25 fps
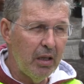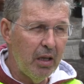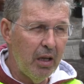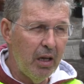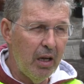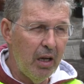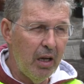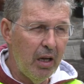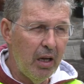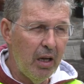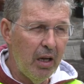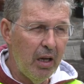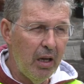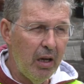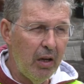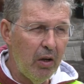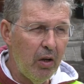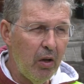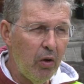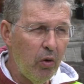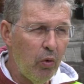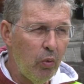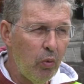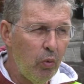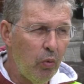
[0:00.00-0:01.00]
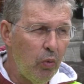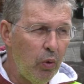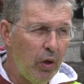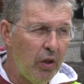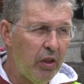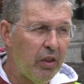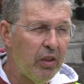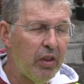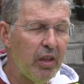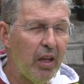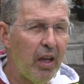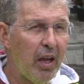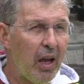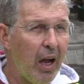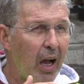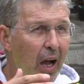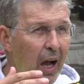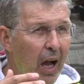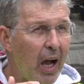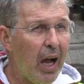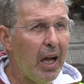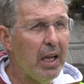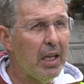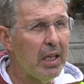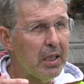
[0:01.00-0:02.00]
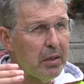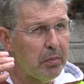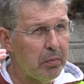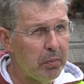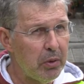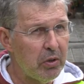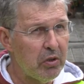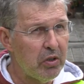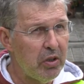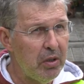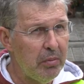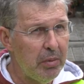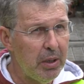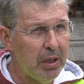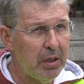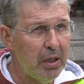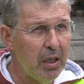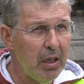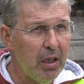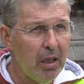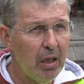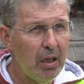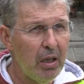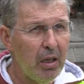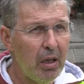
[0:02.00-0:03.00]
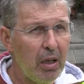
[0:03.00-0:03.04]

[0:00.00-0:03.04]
uh, with high explosivity,